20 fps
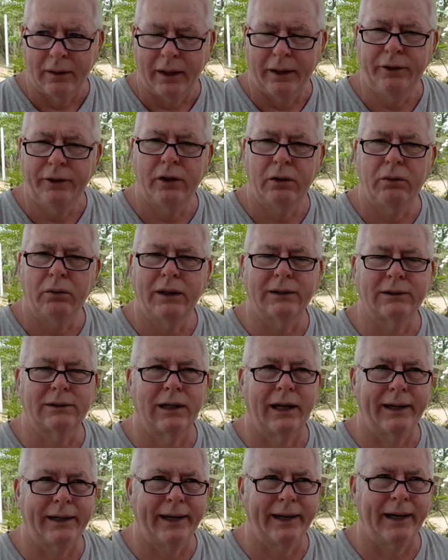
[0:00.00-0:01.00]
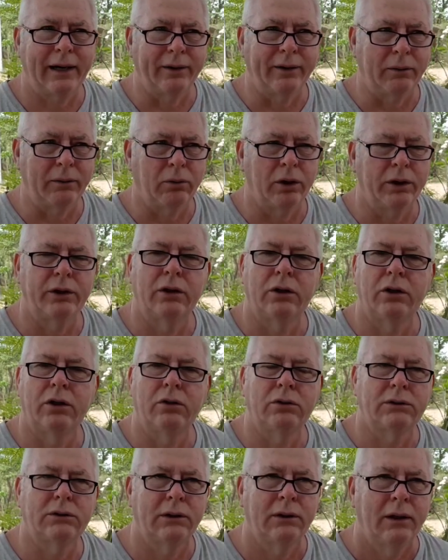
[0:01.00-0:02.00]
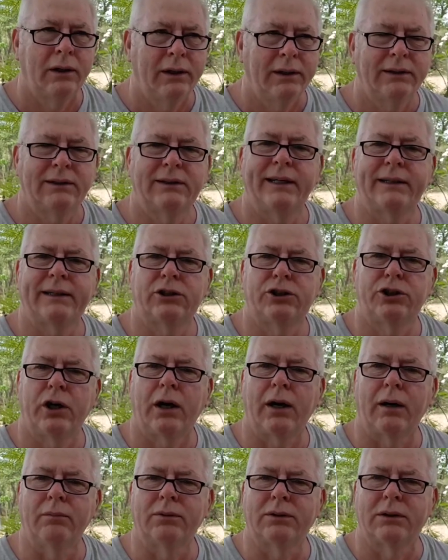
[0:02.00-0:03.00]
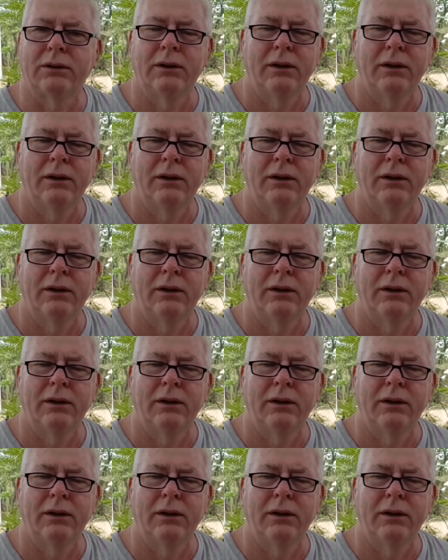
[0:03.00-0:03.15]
And you know what it's like now? They want you to do 6 jobs.